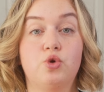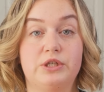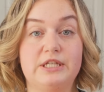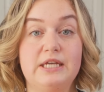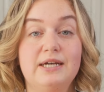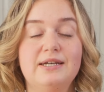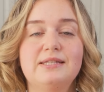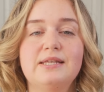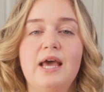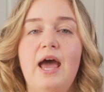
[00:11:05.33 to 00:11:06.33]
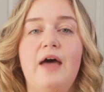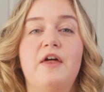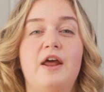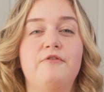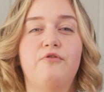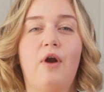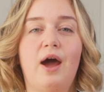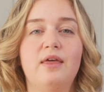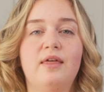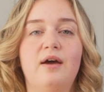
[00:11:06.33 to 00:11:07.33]
tortillas and then I
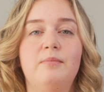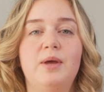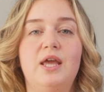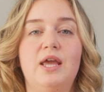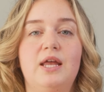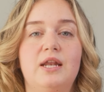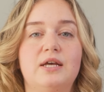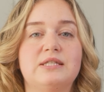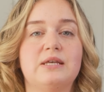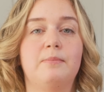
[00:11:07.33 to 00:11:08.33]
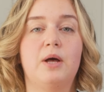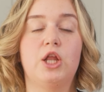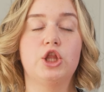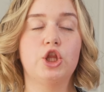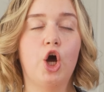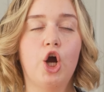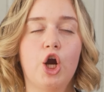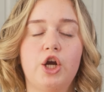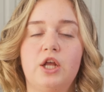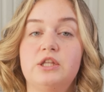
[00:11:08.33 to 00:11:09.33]
fry them in some
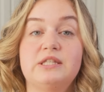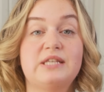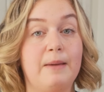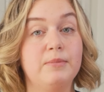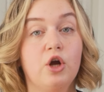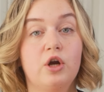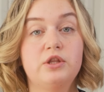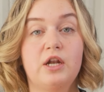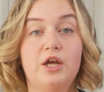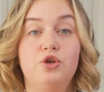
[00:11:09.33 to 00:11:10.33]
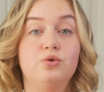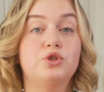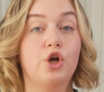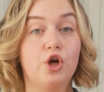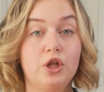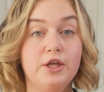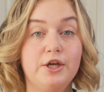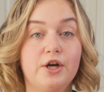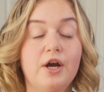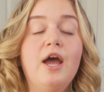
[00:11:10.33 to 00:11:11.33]
lard, the same lard that I used
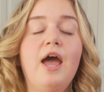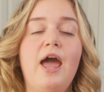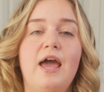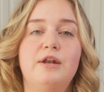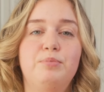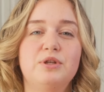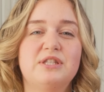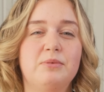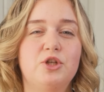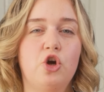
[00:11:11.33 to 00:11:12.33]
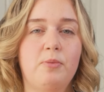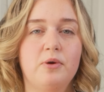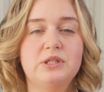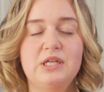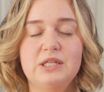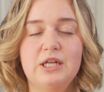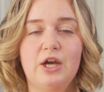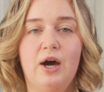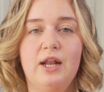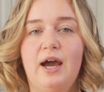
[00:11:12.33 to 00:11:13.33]
earlier, and put some adobo seasoning
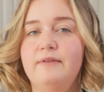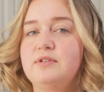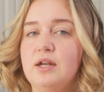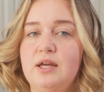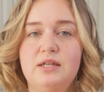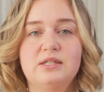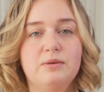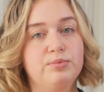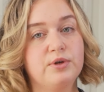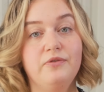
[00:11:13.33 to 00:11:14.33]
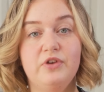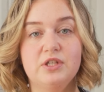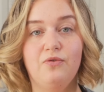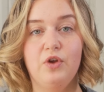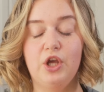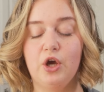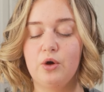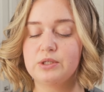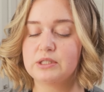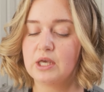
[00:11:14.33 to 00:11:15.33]
on it. I've done it in some previous
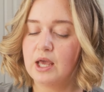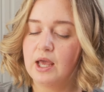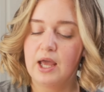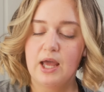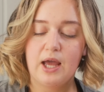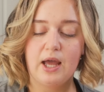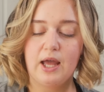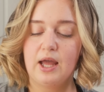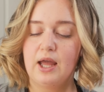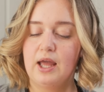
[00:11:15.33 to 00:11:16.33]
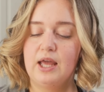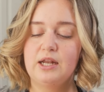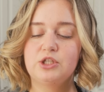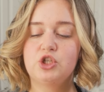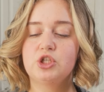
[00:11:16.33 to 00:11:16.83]
videos. It is